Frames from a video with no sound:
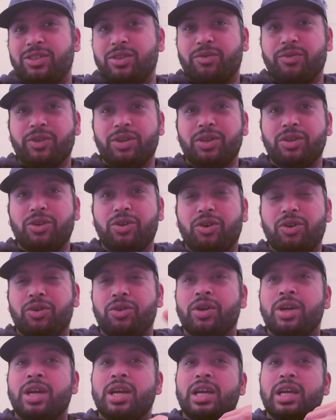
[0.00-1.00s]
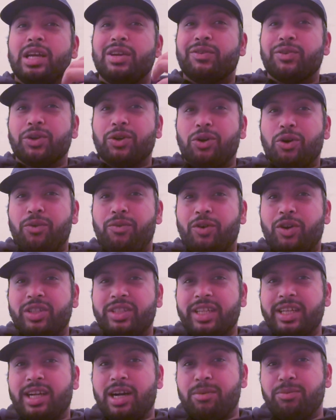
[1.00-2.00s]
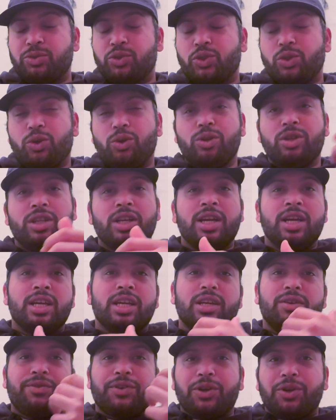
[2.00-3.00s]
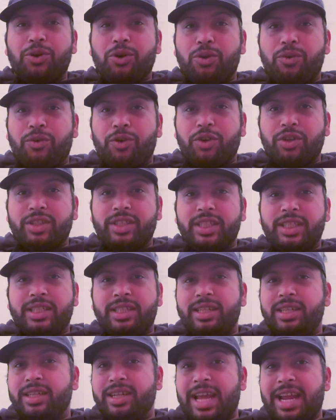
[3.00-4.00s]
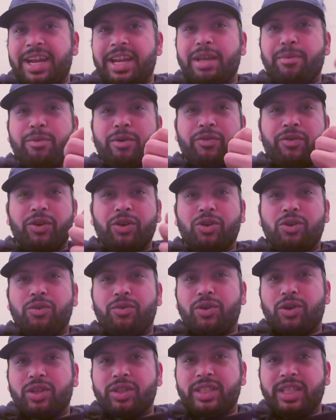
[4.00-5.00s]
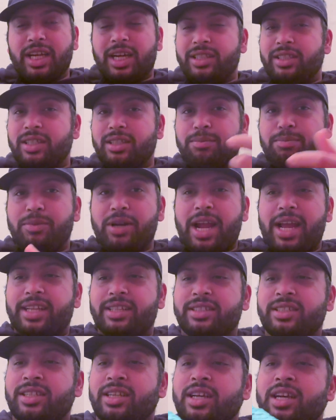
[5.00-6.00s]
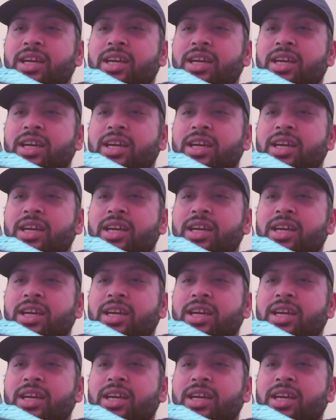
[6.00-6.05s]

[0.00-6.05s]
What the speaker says: If you go for the gum sole, if you go for the denim, if you go for the other brands,